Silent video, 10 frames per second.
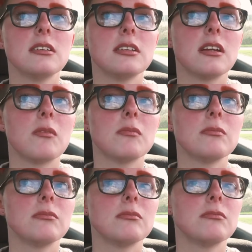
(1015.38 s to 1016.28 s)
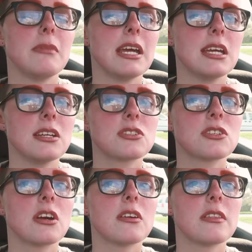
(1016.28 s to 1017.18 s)
you know, making
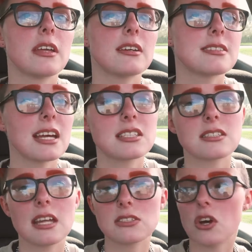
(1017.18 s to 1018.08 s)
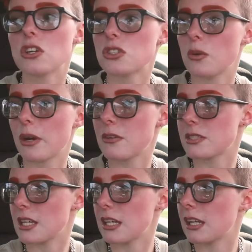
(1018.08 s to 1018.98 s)
sure that, because that's also what I
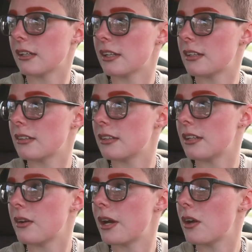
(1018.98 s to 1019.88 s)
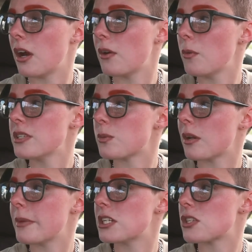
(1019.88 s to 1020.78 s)
was thinking, like, you know, I always want
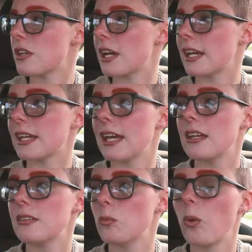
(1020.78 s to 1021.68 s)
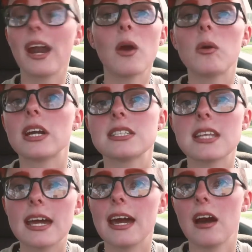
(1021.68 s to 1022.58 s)
to make sure that I get what I want to
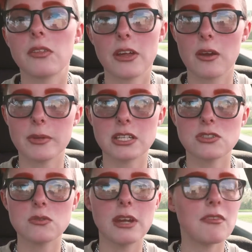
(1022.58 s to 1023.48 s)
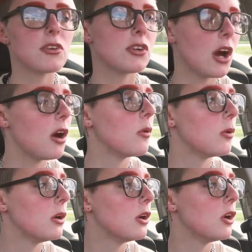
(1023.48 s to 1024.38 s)
say out there, because you never know
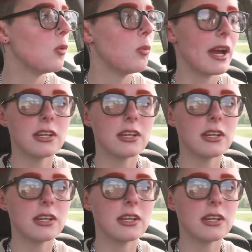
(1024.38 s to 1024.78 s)
when